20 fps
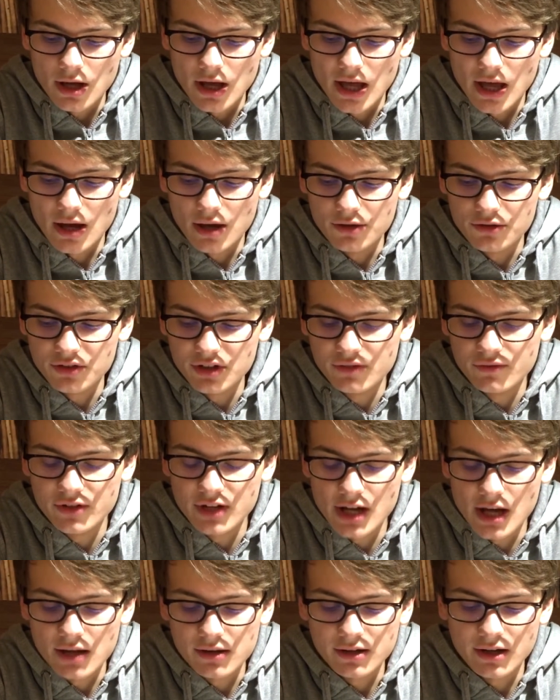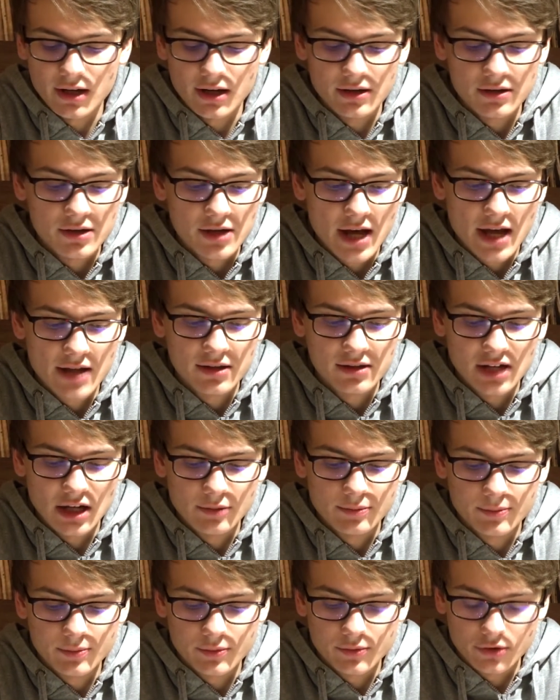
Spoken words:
And in the end, I ended up